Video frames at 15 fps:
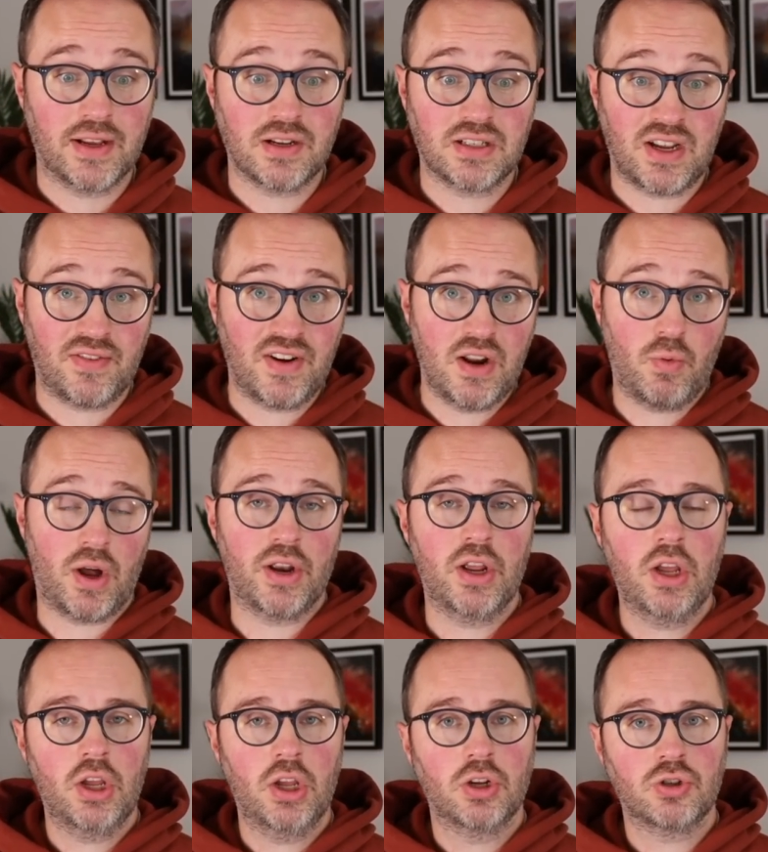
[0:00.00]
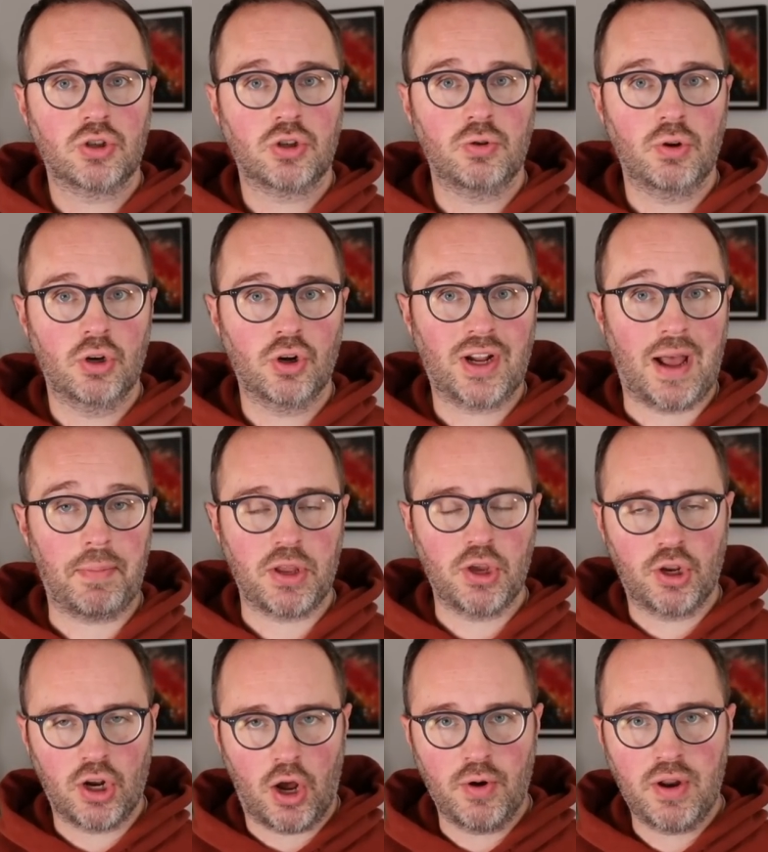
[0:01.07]
So it's definitely one to look at, but you
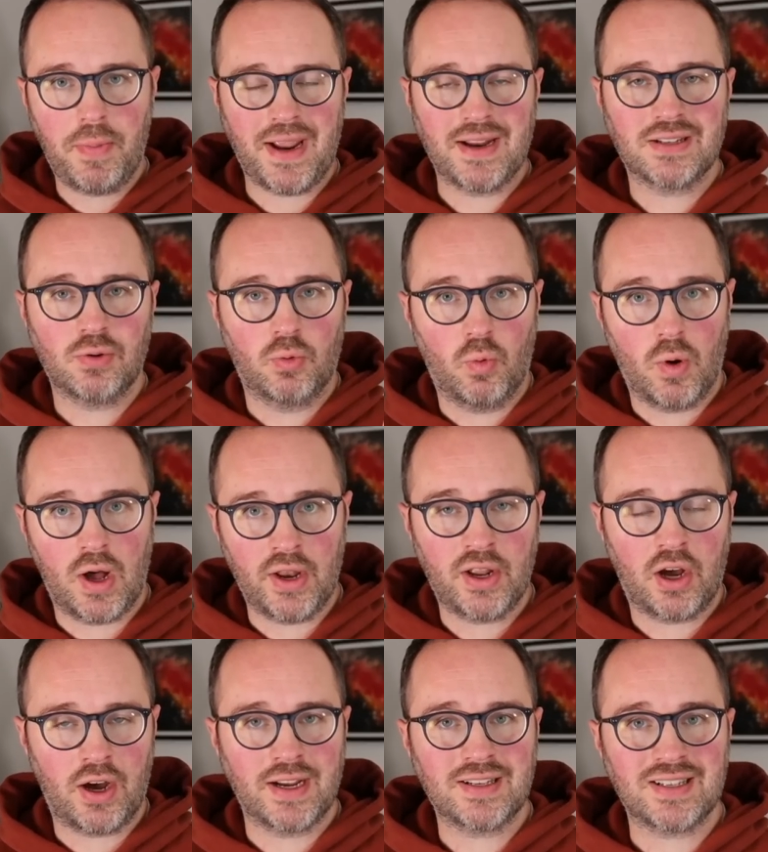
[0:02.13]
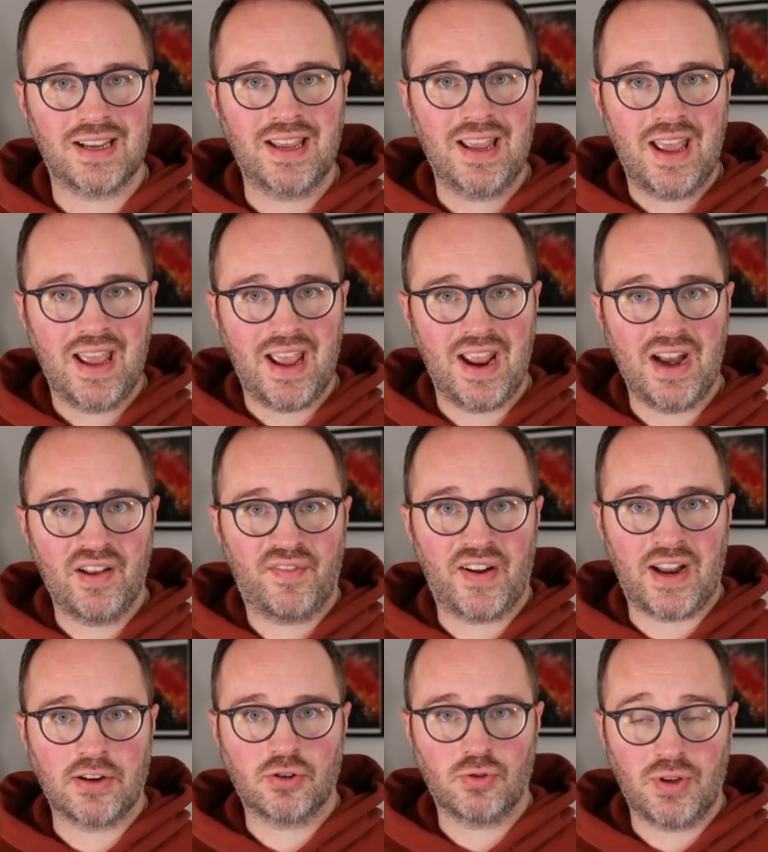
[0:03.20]
can only pay into one ISA in a
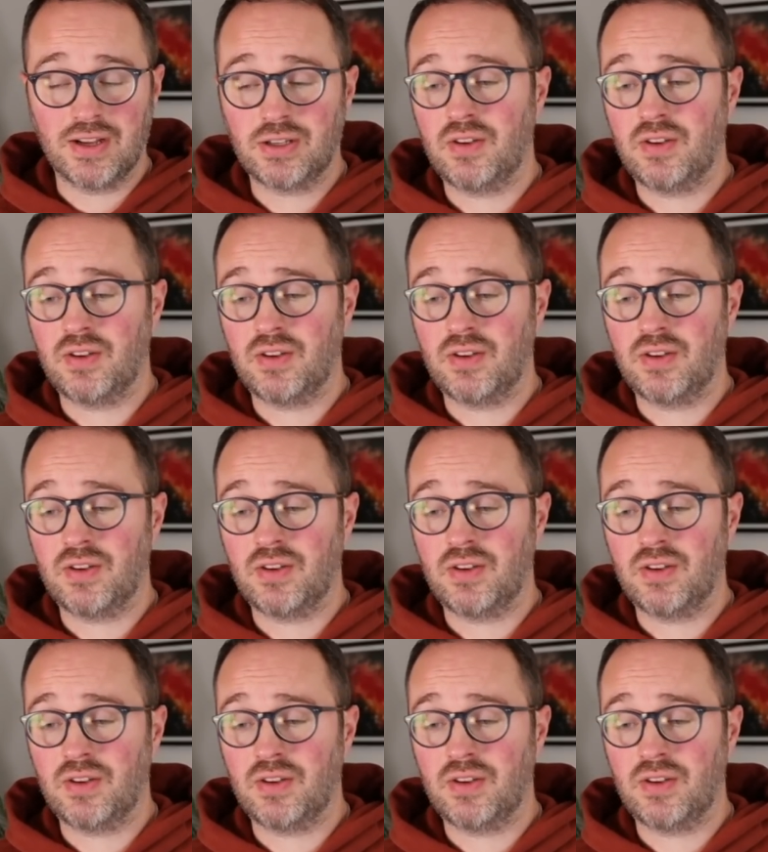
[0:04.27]
financial year.